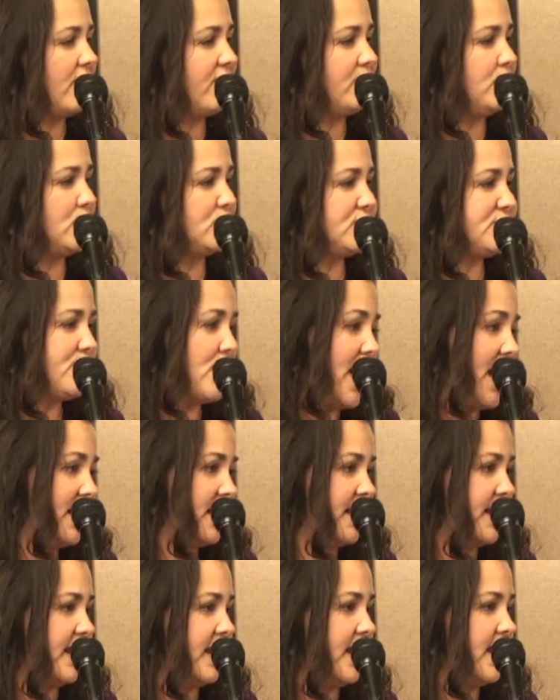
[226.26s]
of
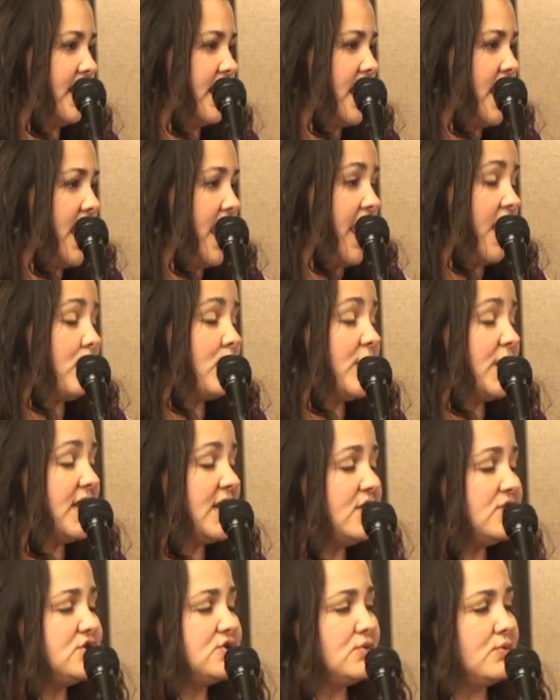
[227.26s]
inequality, and we
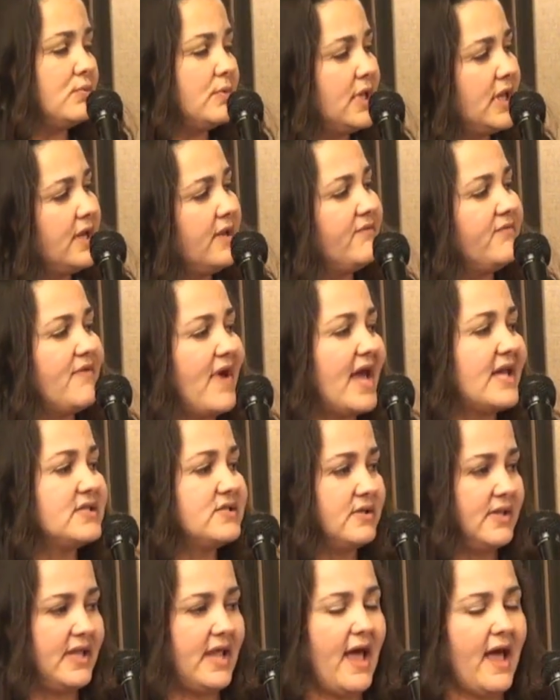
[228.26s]
need to really invest
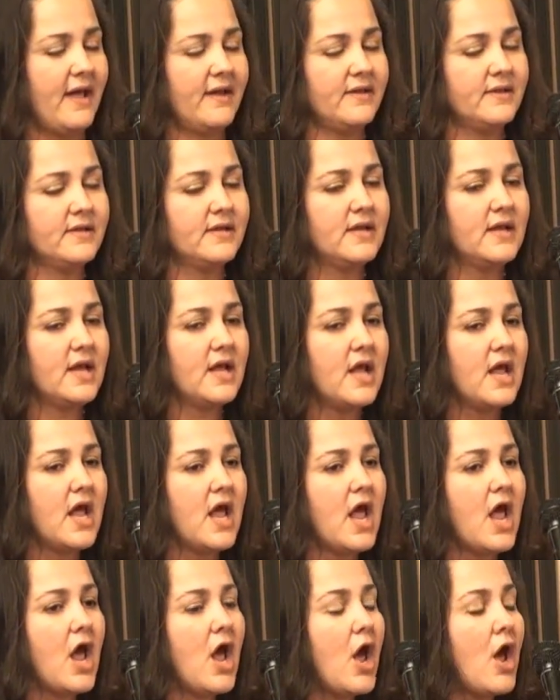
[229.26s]
on that.
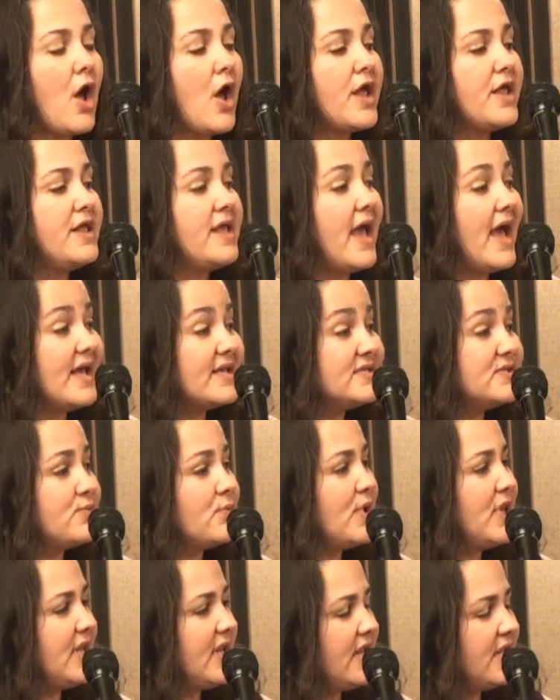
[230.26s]
Yes,
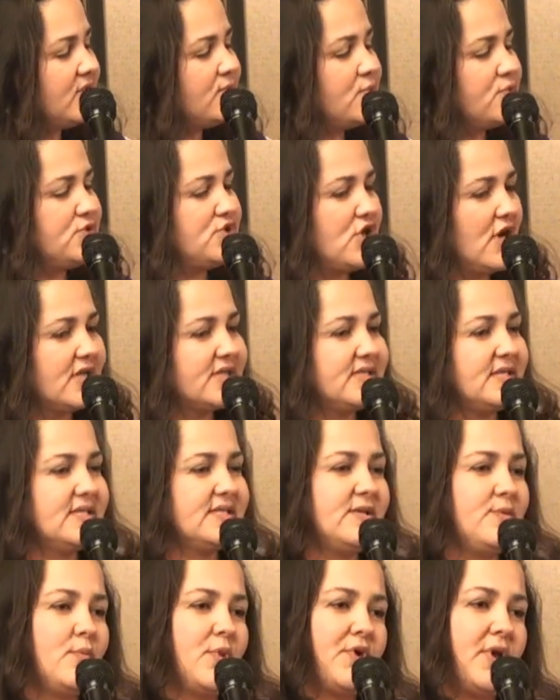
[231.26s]
we need justice
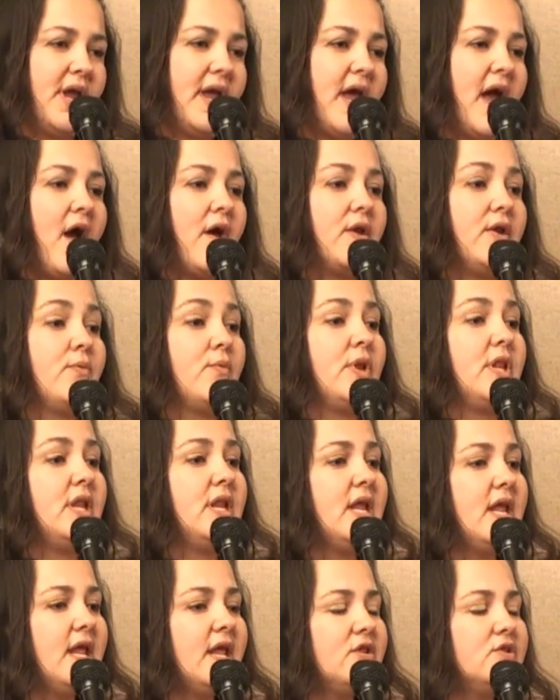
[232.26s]
in Marin County. We
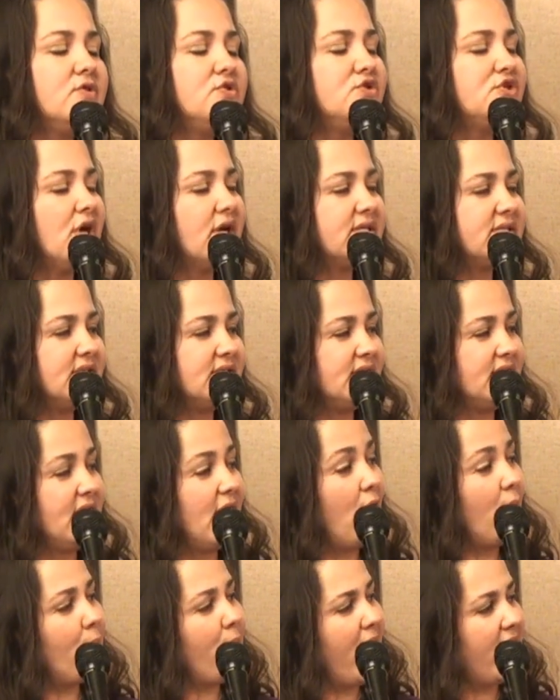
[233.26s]
need justice in
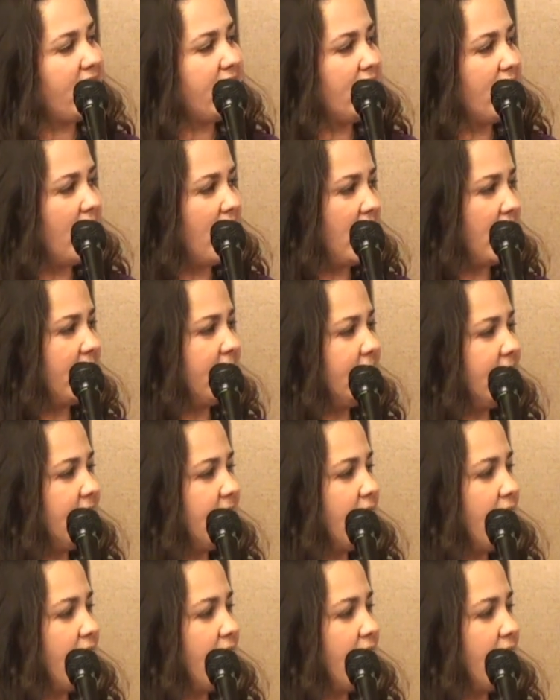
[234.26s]
our backyard.